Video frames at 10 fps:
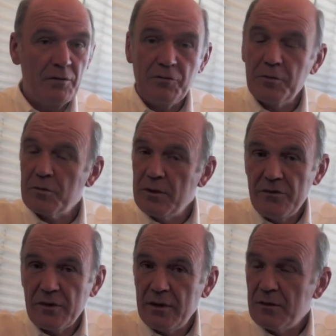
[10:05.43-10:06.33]
we've been
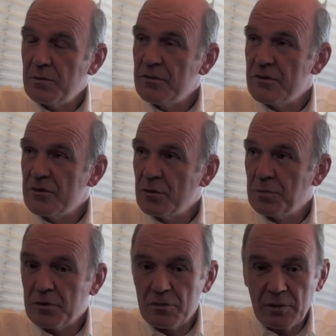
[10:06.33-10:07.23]
racing it with the
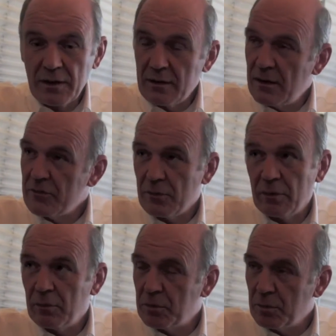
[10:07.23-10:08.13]
super touring cars
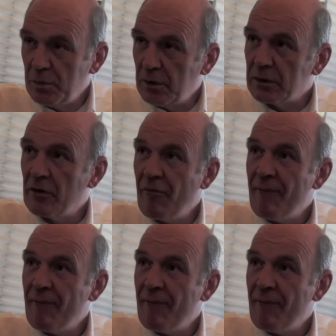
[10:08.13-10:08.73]
all over the world.